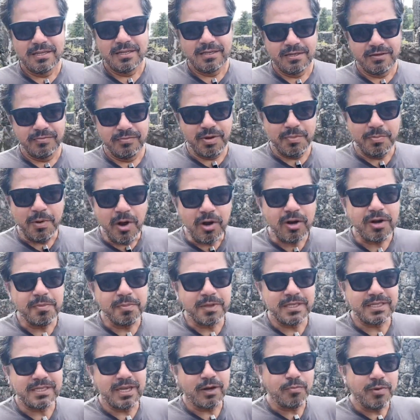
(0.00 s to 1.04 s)
remarkable
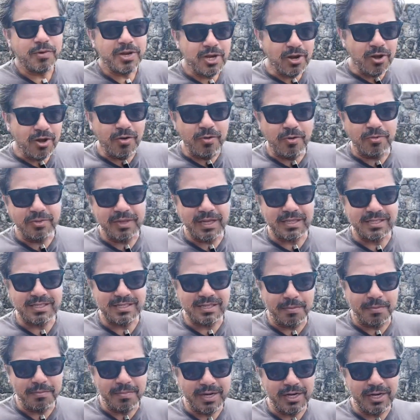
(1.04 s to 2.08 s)
is that we know that
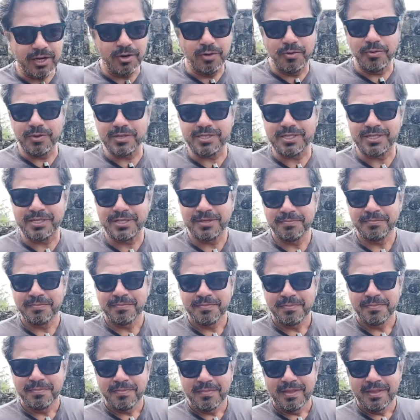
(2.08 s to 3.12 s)
somebody who was
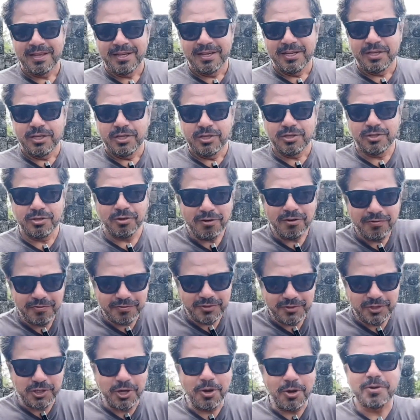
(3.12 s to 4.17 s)
sort of
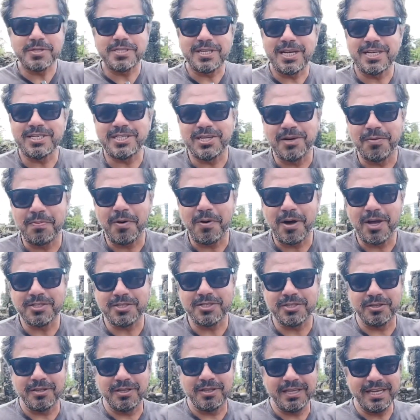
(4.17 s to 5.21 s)
chosen as an
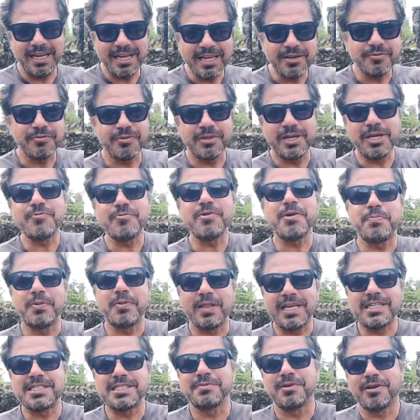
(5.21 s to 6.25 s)
apostle in
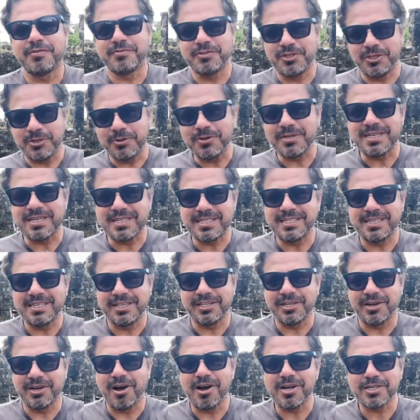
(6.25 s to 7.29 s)
replacement of Judas in
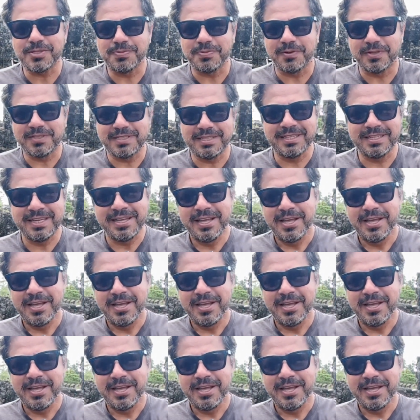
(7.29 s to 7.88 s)
the Gospels,